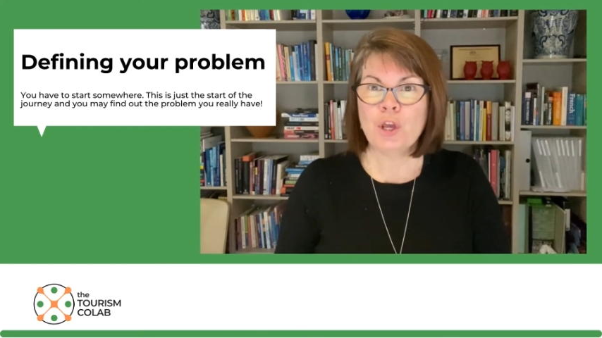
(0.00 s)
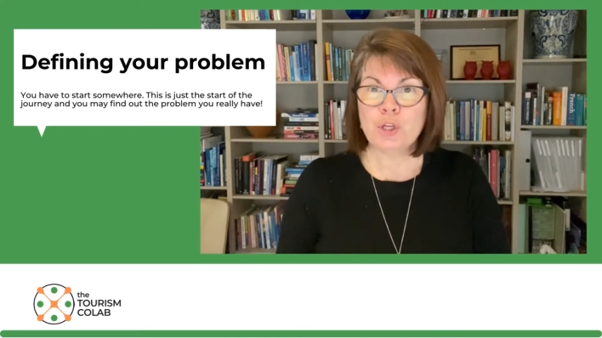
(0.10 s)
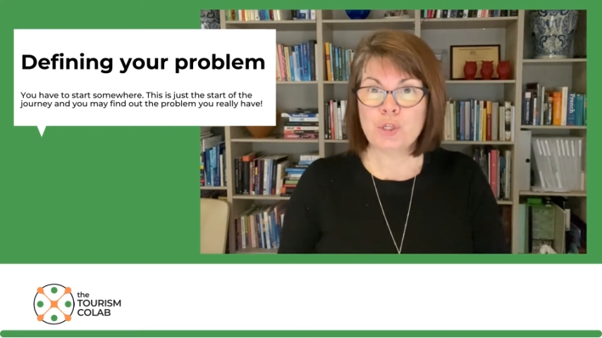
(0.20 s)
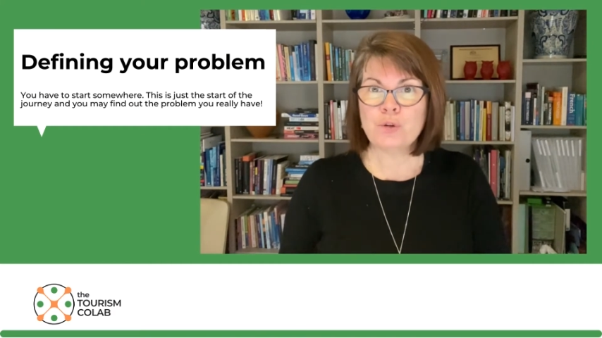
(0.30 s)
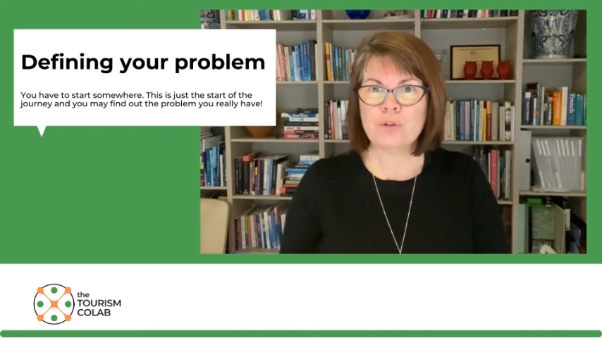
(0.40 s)

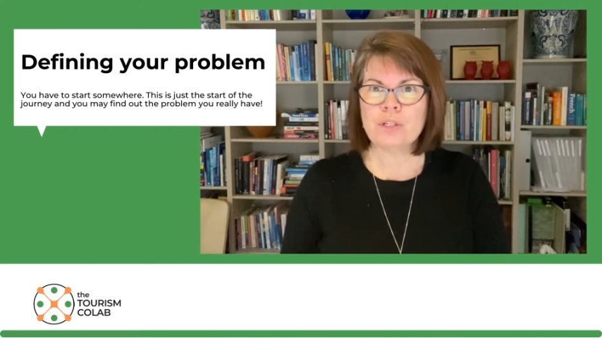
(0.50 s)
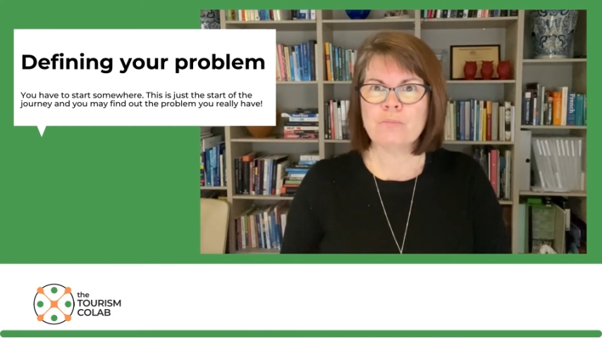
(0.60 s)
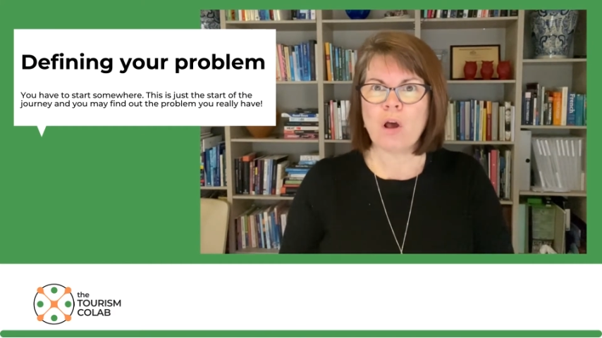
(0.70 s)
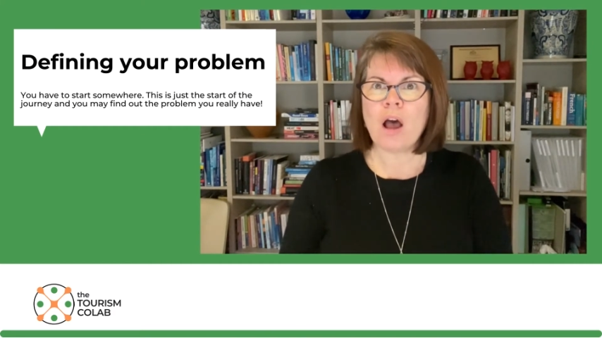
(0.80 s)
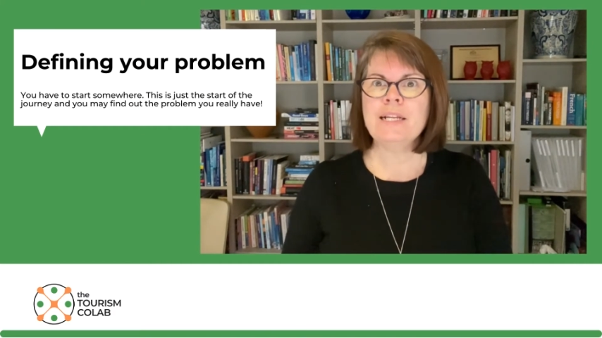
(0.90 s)

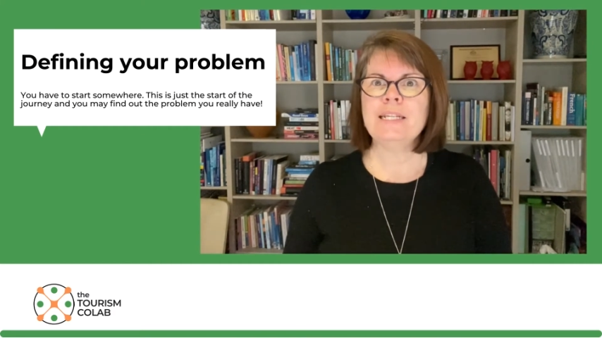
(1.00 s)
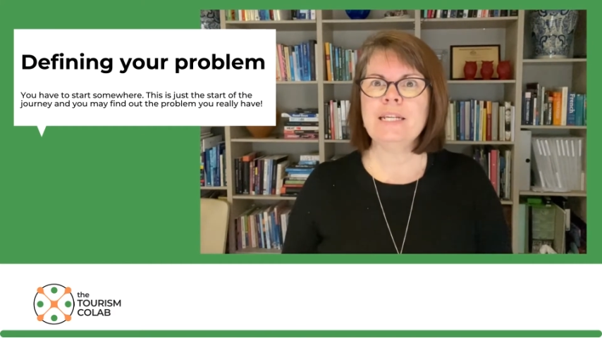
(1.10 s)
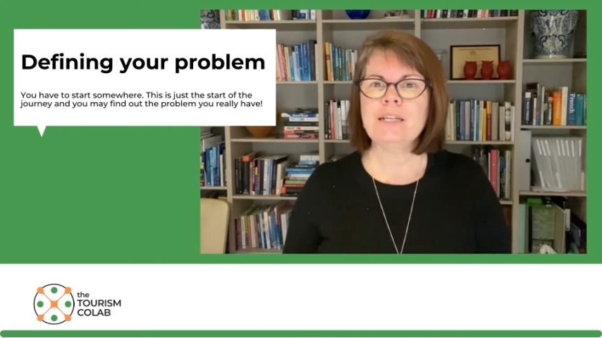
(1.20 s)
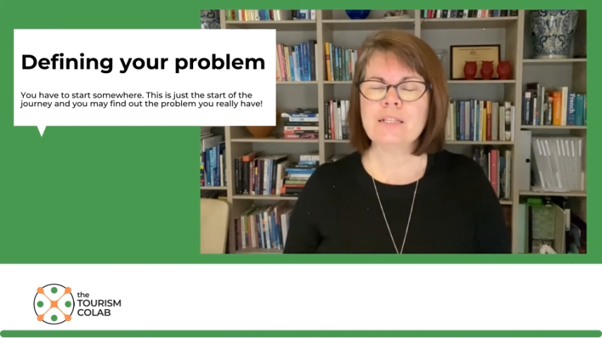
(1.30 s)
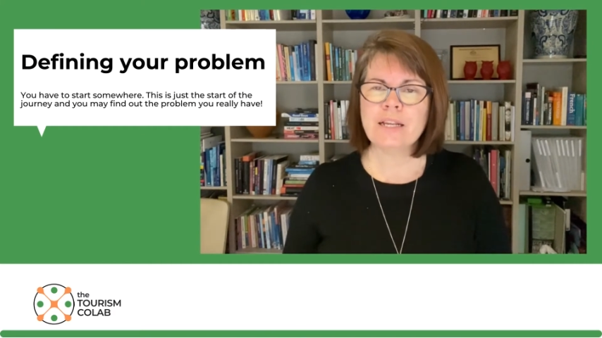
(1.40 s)
tourism
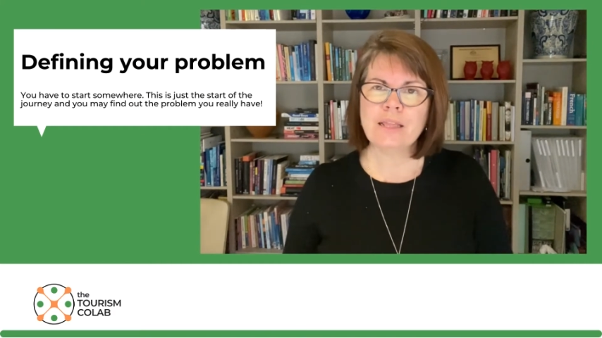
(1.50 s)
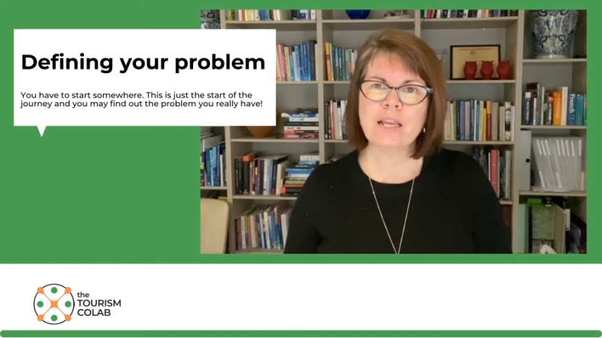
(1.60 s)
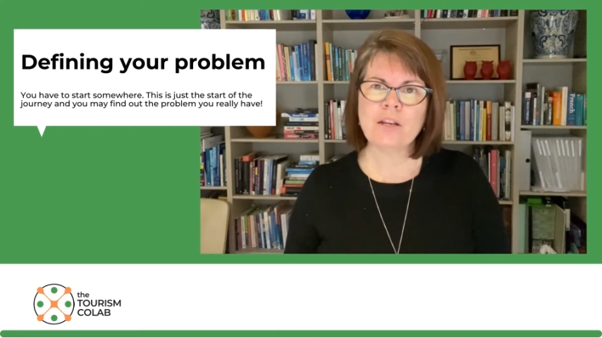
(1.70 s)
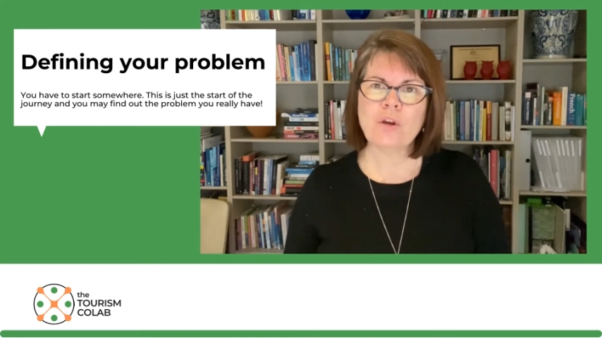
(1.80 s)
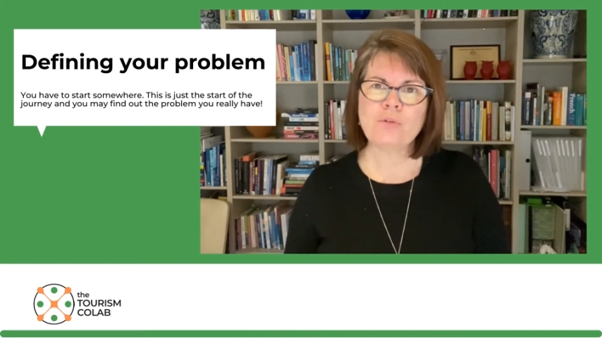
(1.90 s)
ideas in
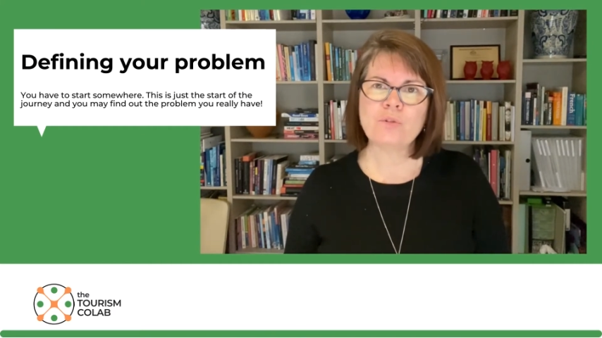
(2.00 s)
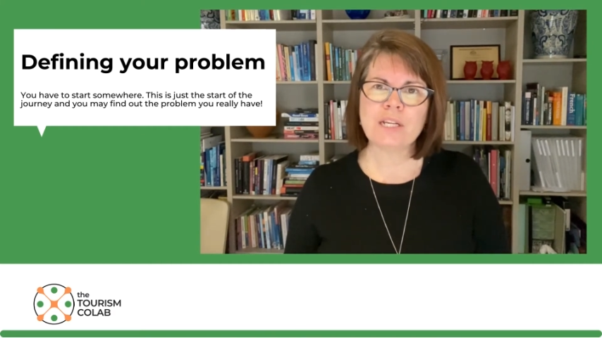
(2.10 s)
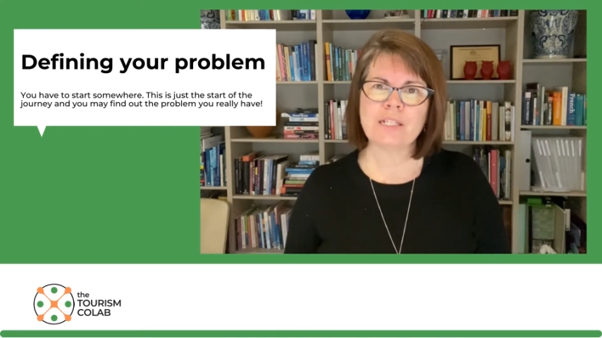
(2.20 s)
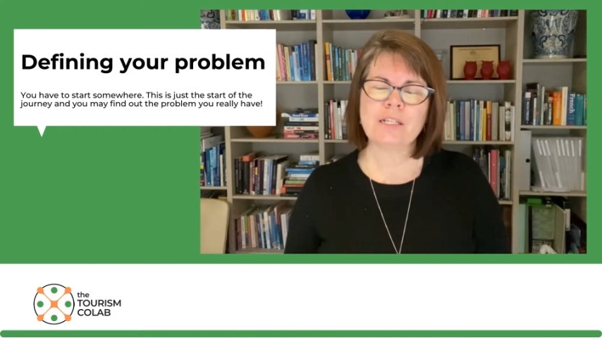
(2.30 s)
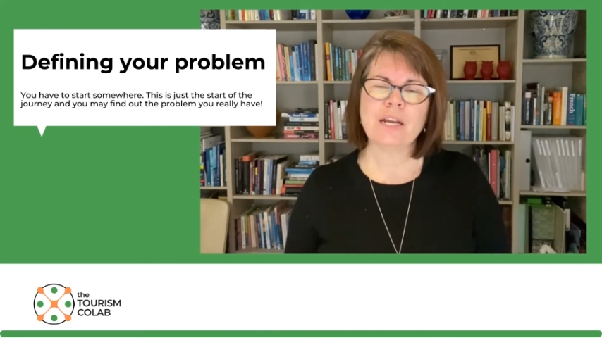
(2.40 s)
their local
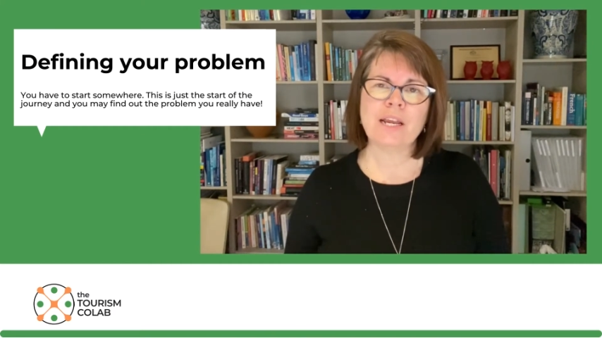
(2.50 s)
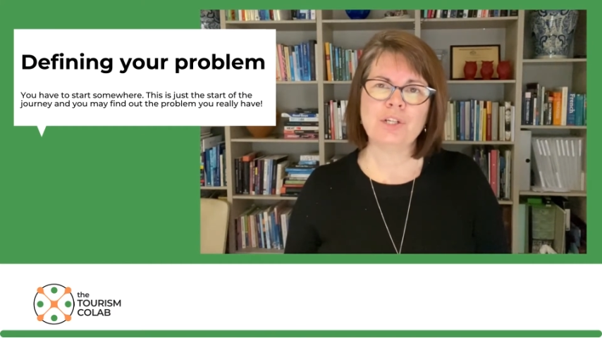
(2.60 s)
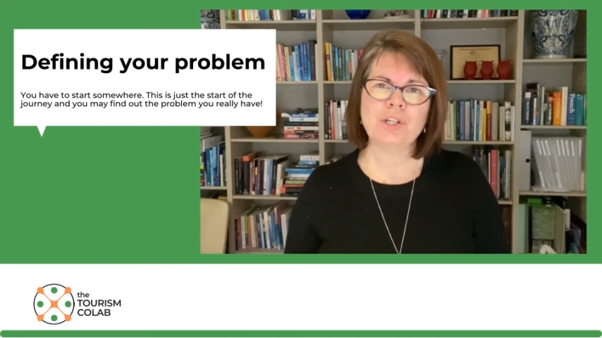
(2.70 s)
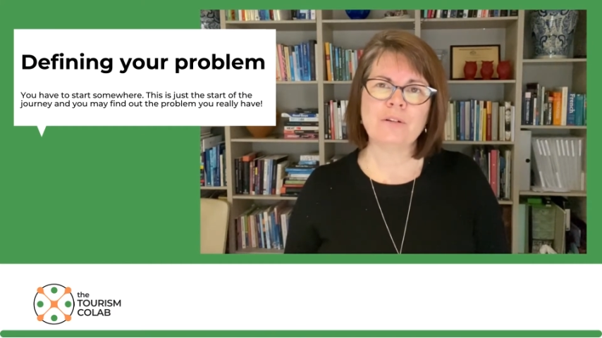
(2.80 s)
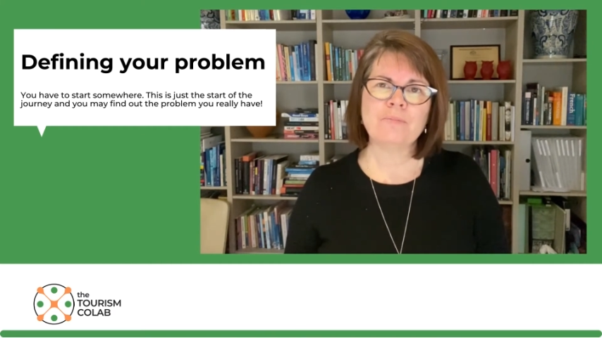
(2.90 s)

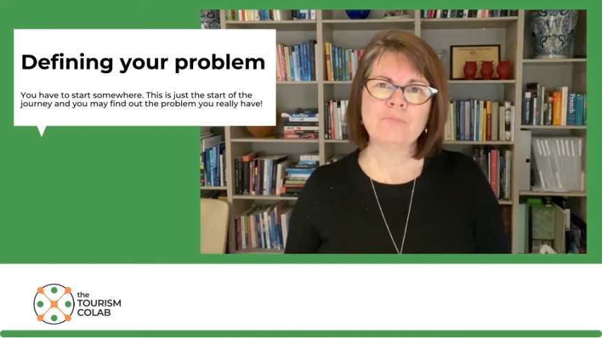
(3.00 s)
destination.